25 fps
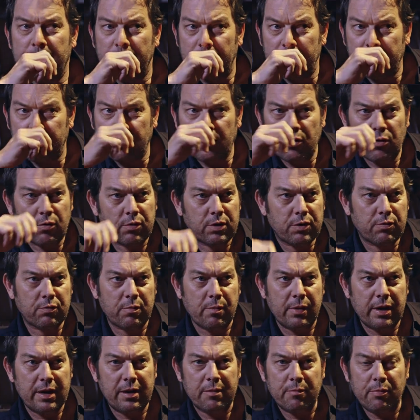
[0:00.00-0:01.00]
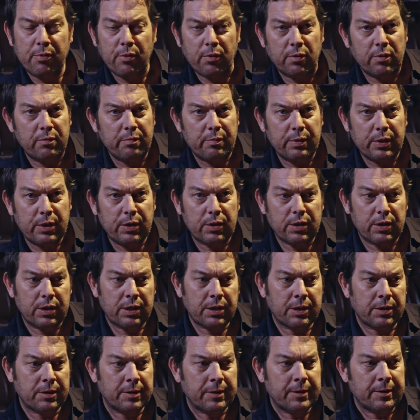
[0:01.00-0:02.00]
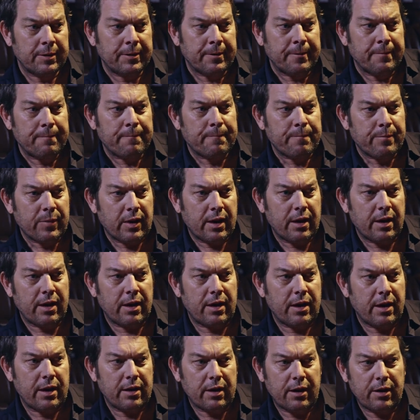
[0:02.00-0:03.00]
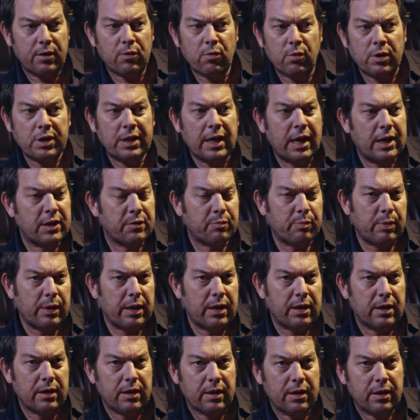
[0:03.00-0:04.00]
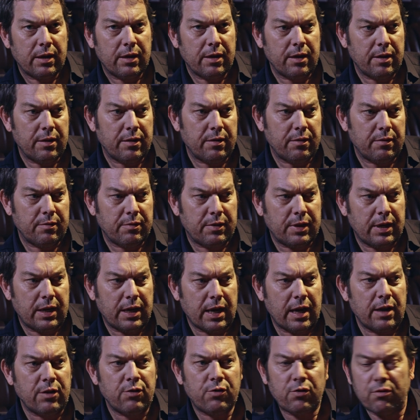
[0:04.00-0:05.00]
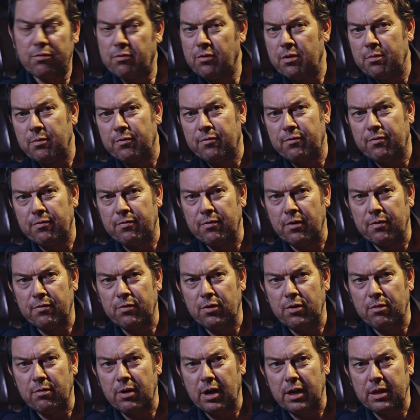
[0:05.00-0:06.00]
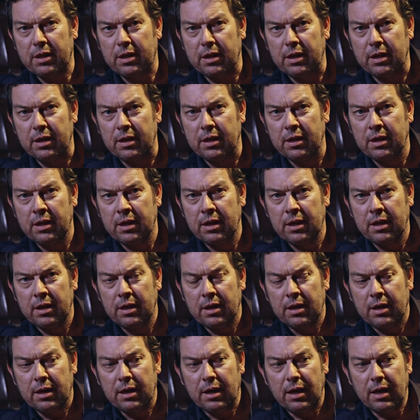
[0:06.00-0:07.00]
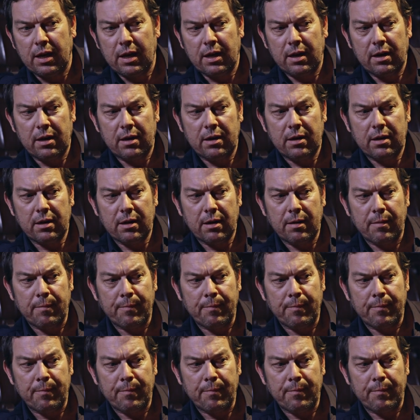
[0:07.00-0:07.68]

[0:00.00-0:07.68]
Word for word: Well, the courts remain important because it always has been the engine room of new writing, and